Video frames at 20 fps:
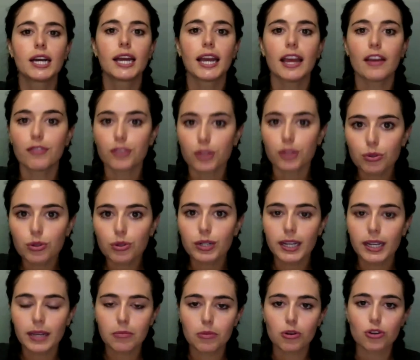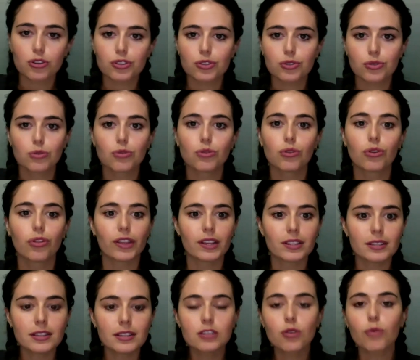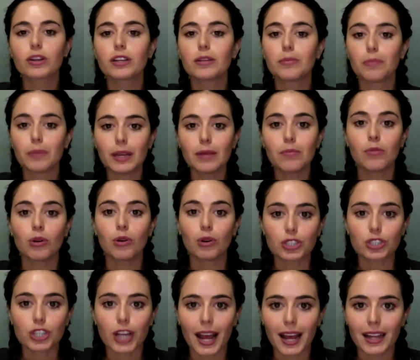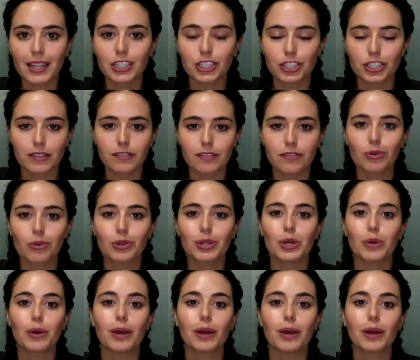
if you create more stool, this is going to be more challenging for you.